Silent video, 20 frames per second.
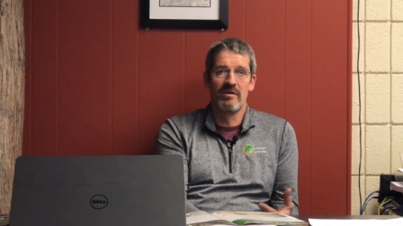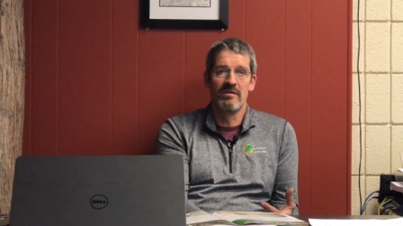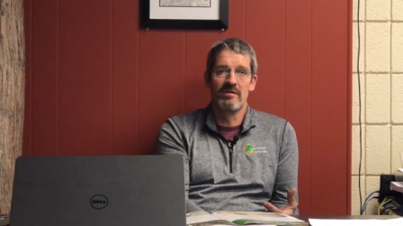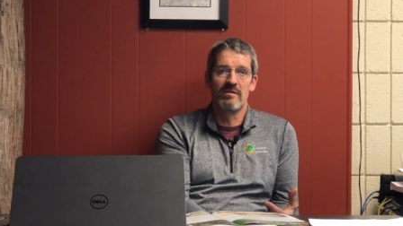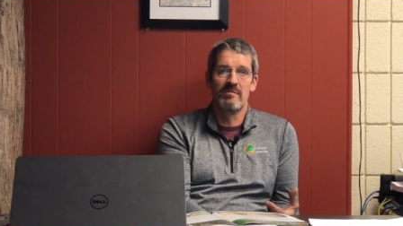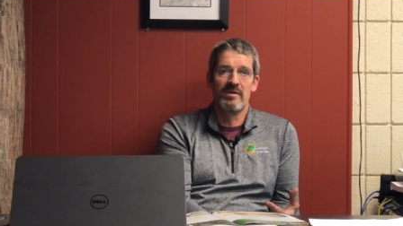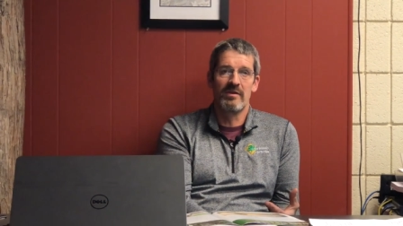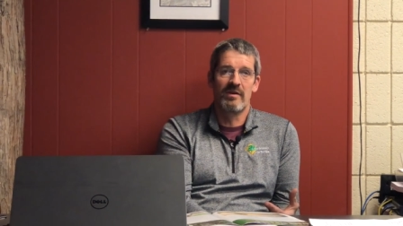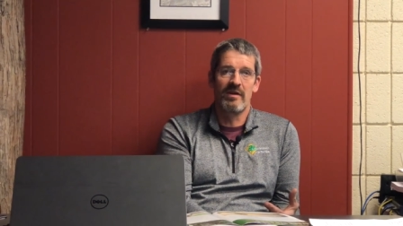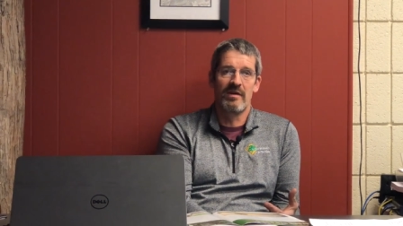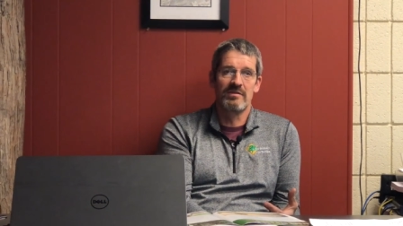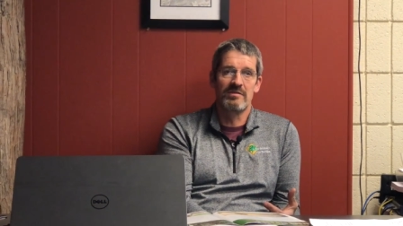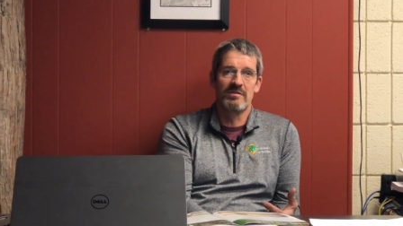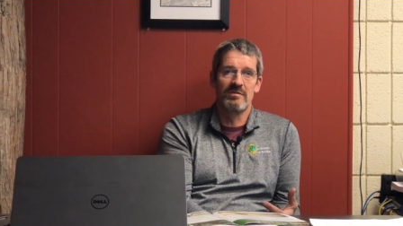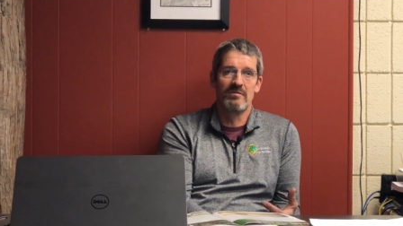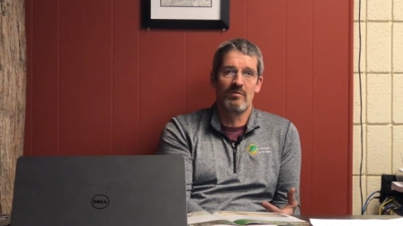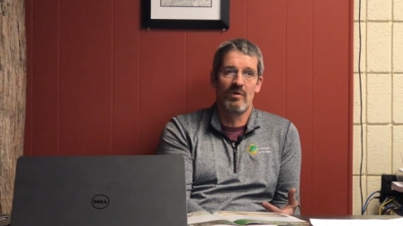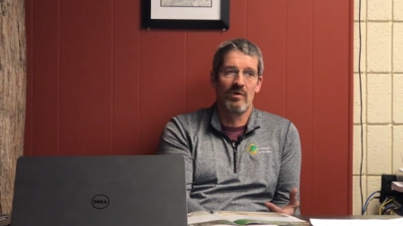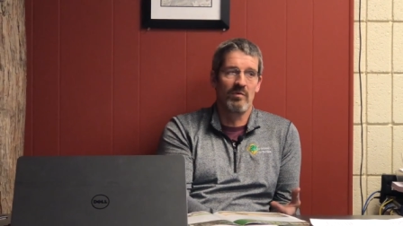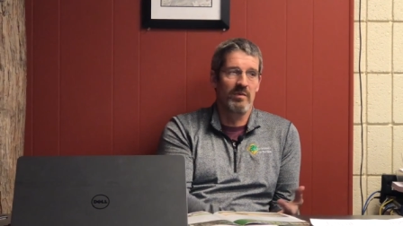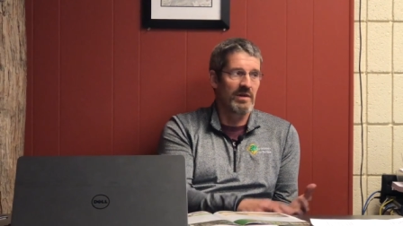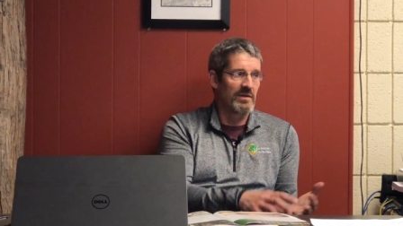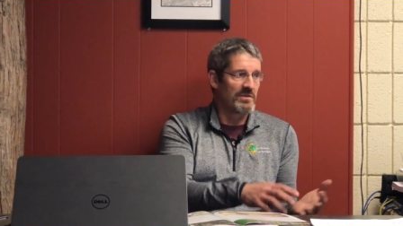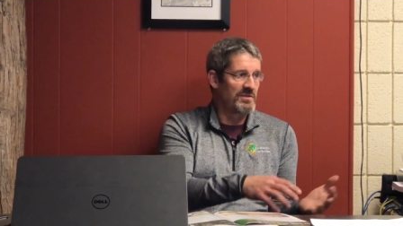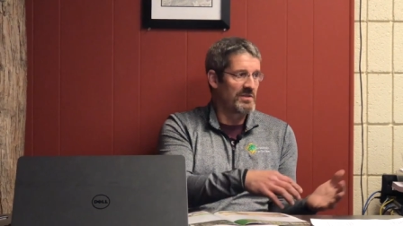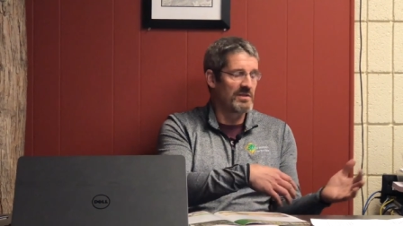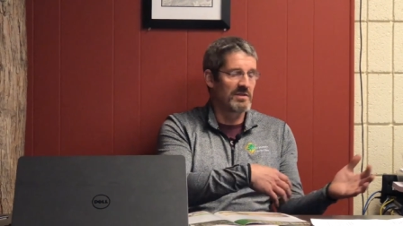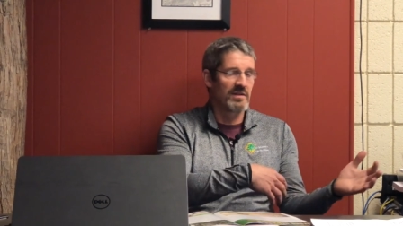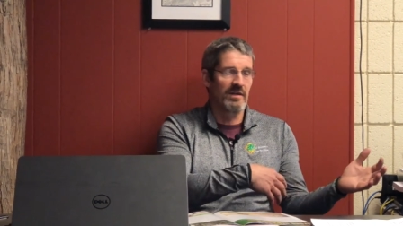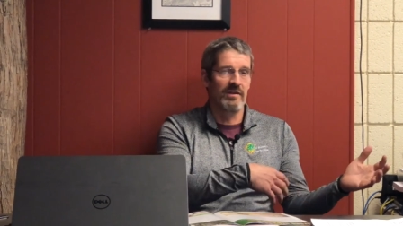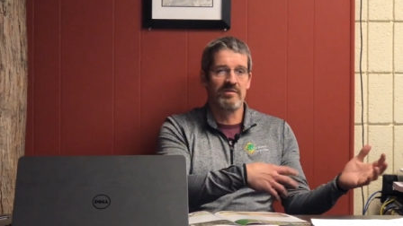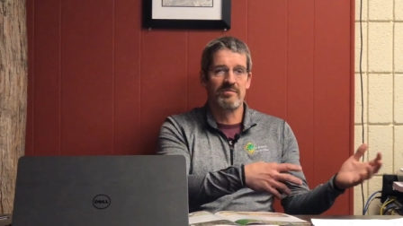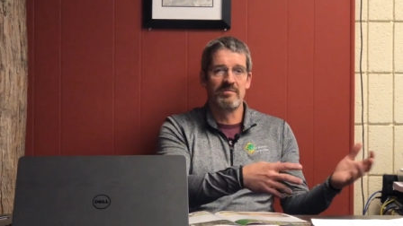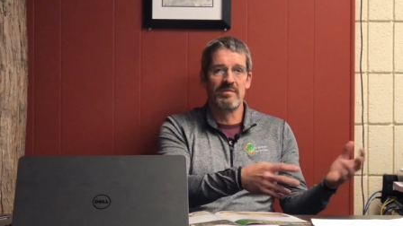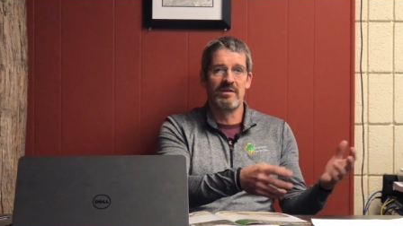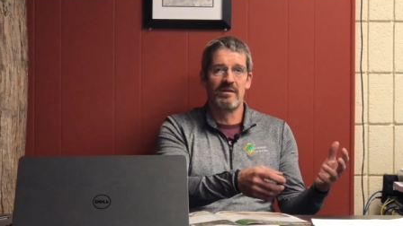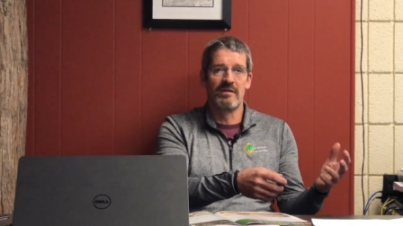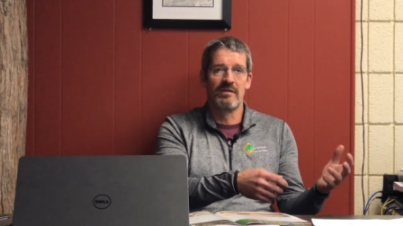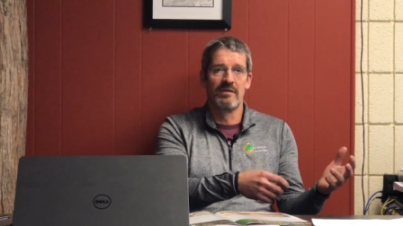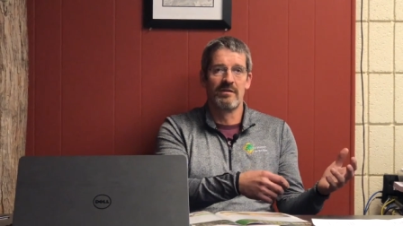communication, where she tells
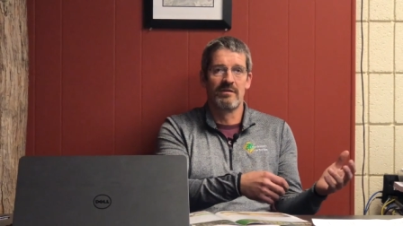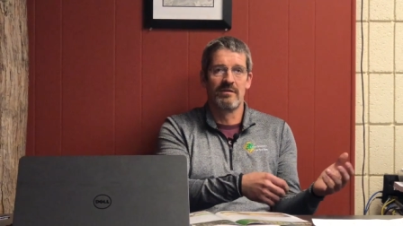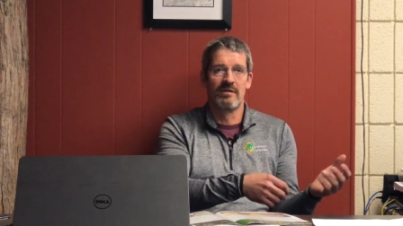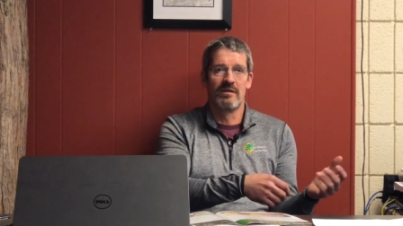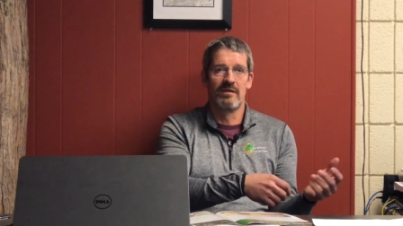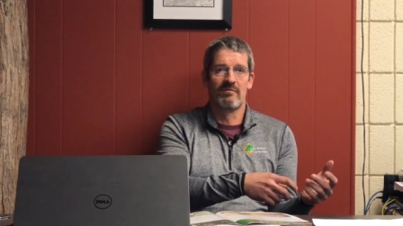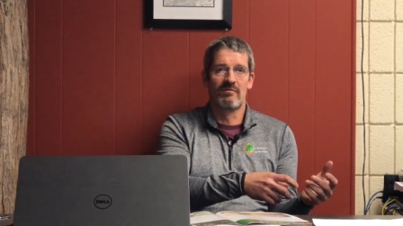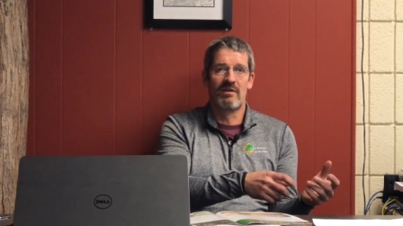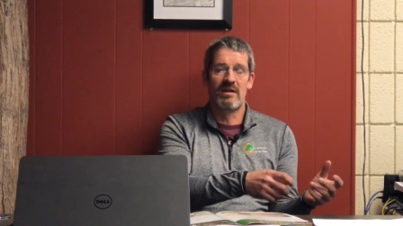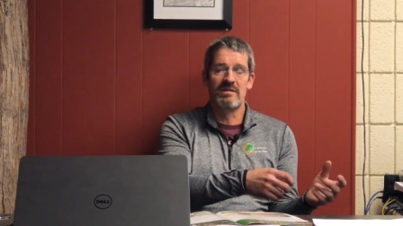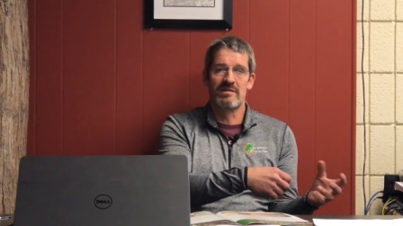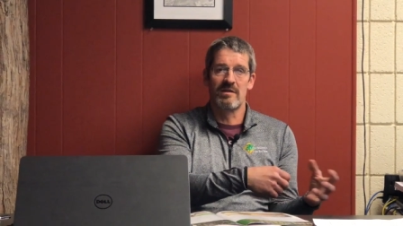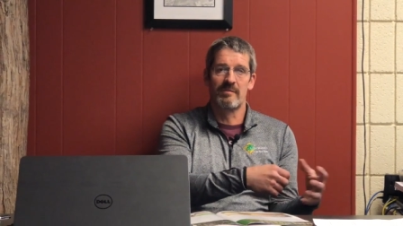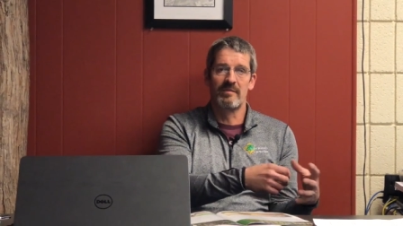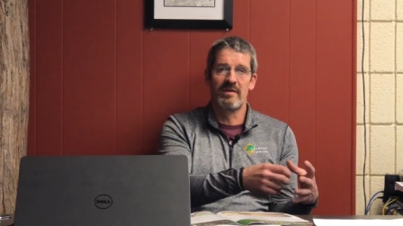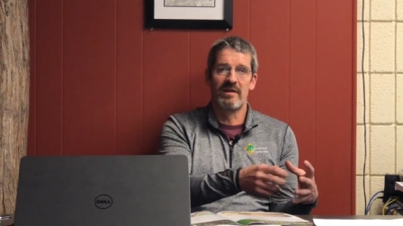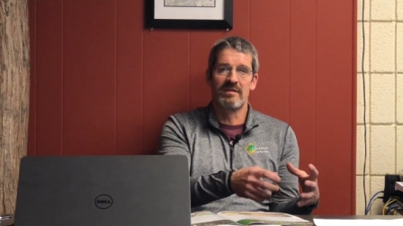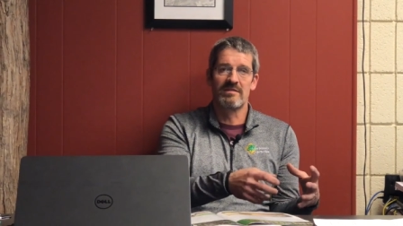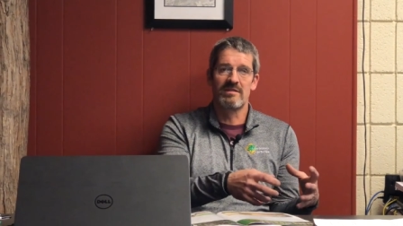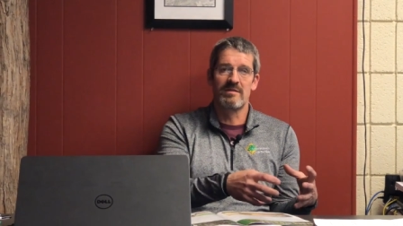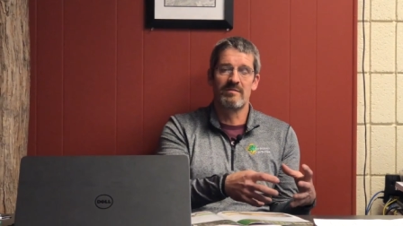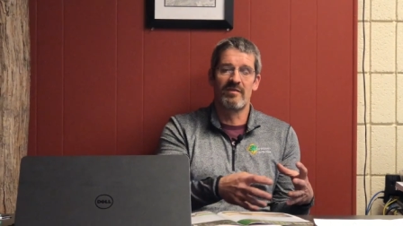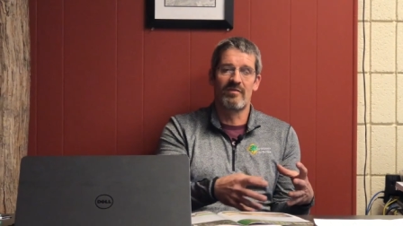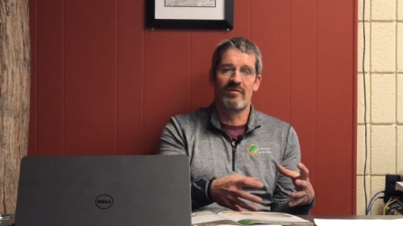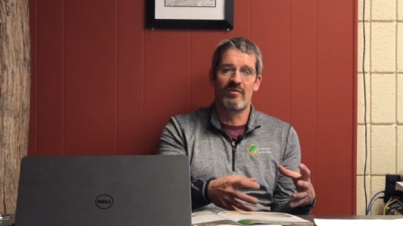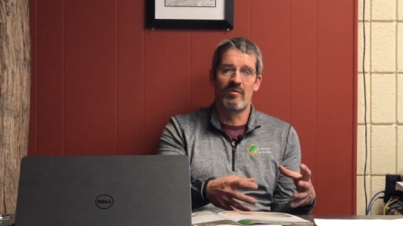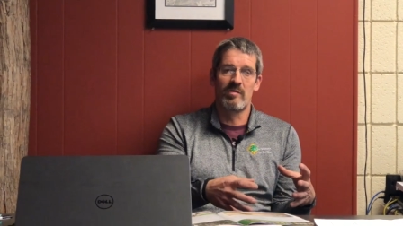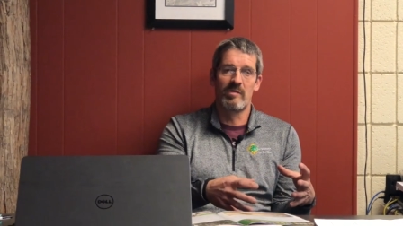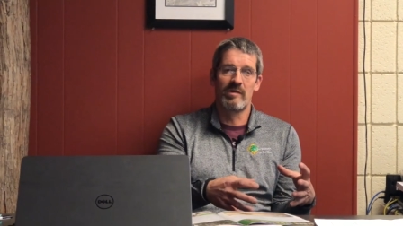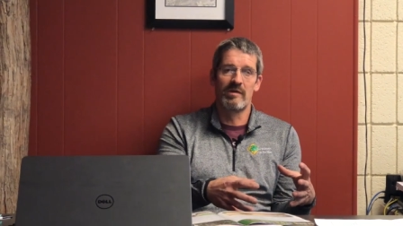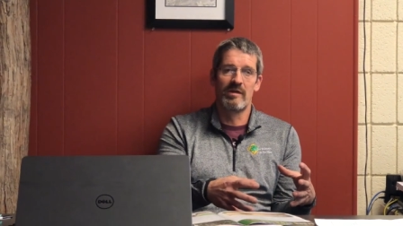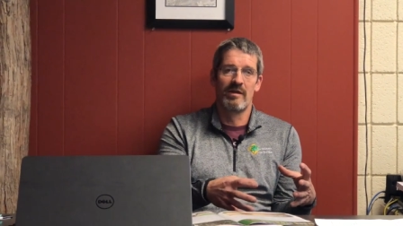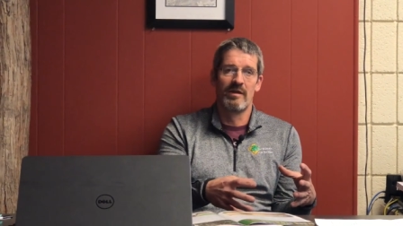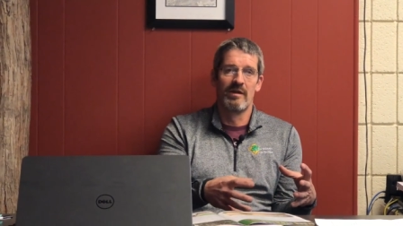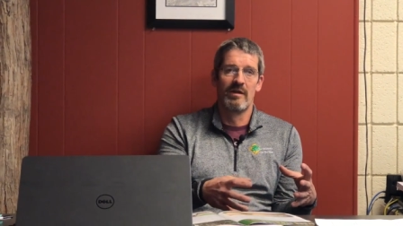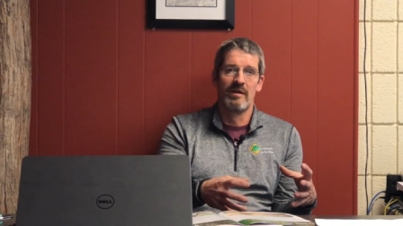me, writes up an estimate for me,